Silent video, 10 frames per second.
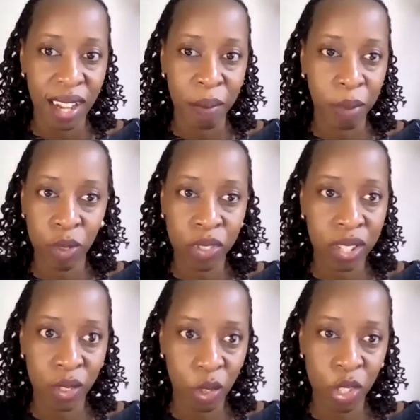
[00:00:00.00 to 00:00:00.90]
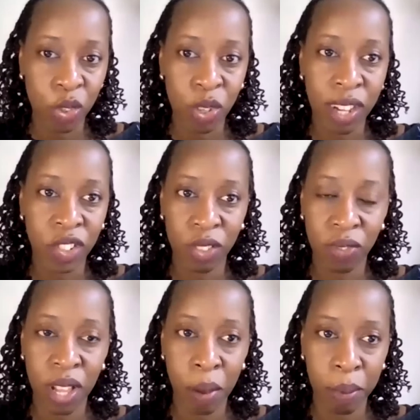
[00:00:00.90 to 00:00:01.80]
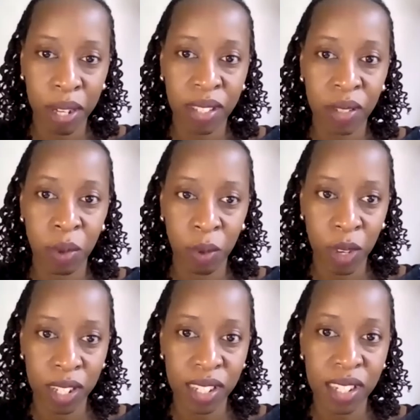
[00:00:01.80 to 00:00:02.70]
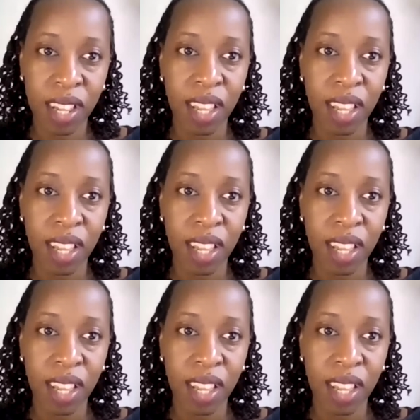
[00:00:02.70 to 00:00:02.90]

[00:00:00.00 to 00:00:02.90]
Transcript: because that's not going to achieve the impact that we want.